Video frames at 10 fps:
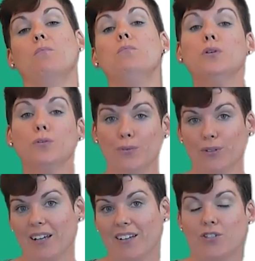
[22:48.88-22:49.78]

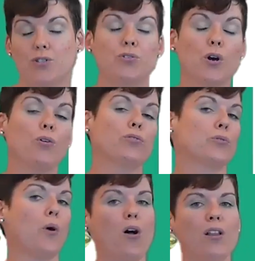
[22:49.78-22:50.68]
moon to go
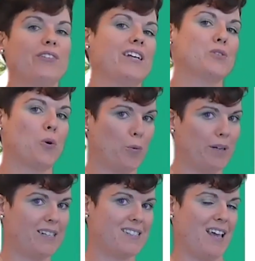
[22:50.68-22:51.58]
through all of its
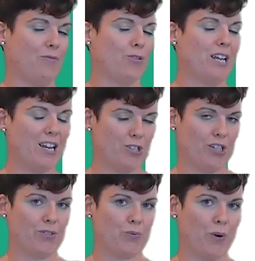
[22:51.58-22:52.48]
orbits and
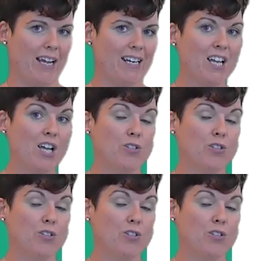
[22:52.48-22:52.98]
rotations, right?